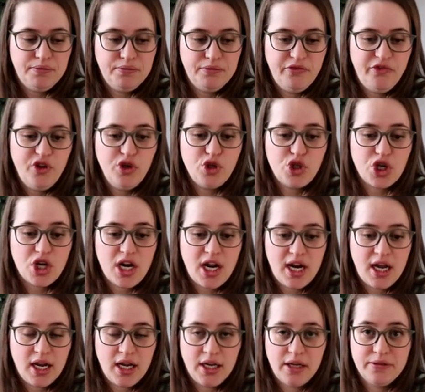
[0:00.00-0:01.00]
Future
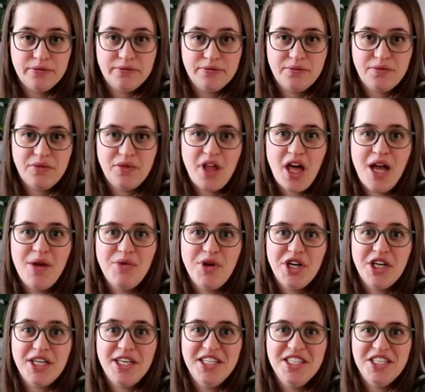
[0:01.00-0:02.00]
knitting. I'm going
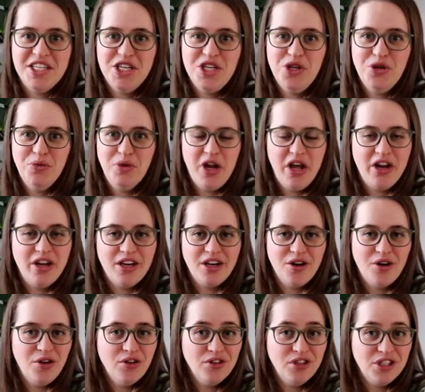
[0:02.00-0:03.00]
to continue knitting
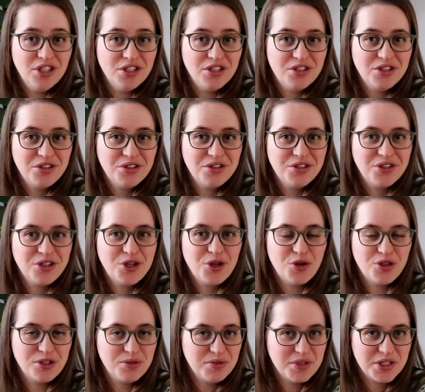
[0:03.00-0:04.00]
all these
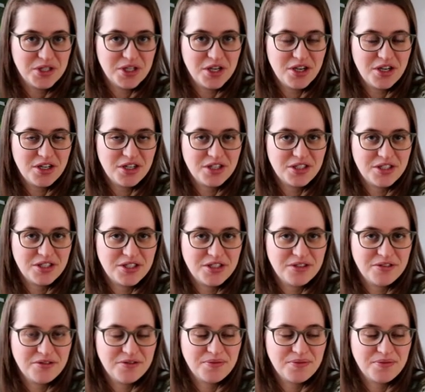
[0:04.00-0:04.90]
Christmas socks.